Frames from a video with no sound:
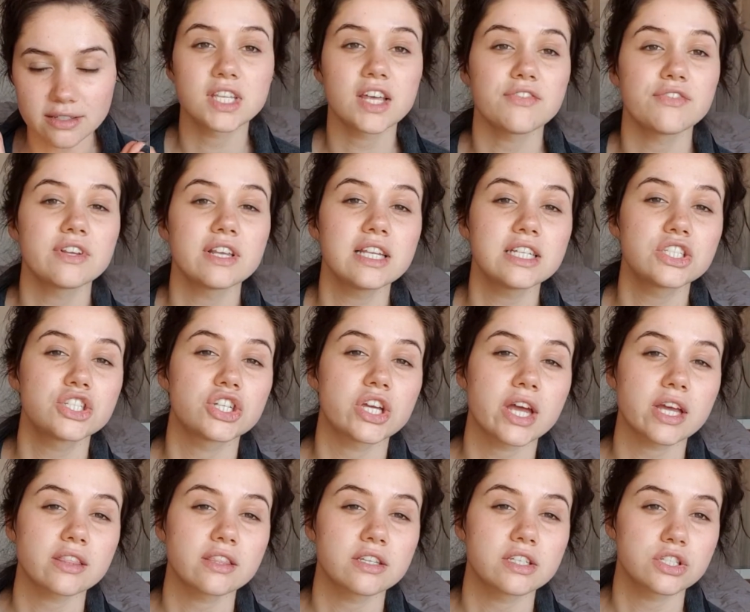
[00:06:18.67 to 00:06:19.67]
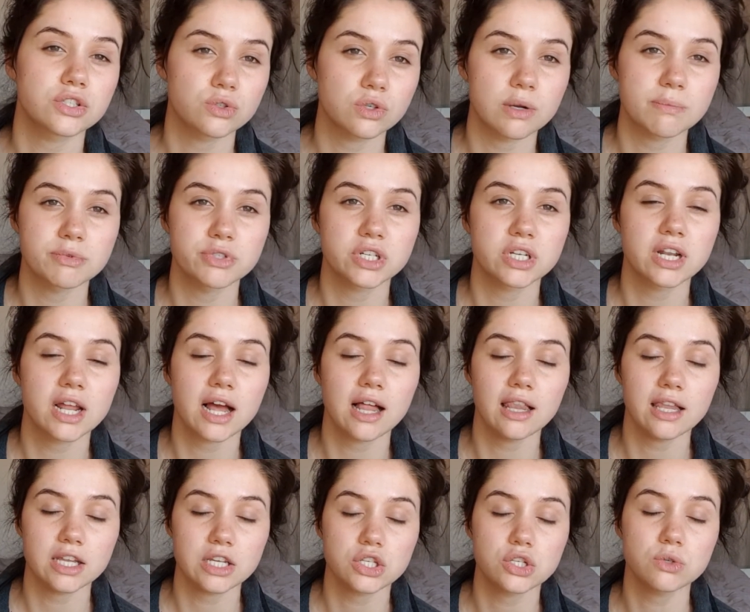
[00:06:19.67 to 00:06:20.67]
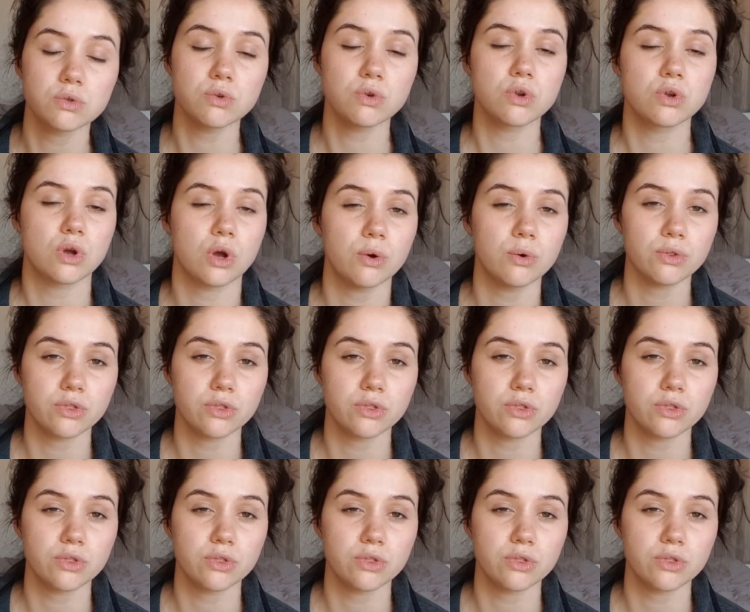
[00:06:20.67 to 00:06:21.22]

Definitely check the description. I'll let you know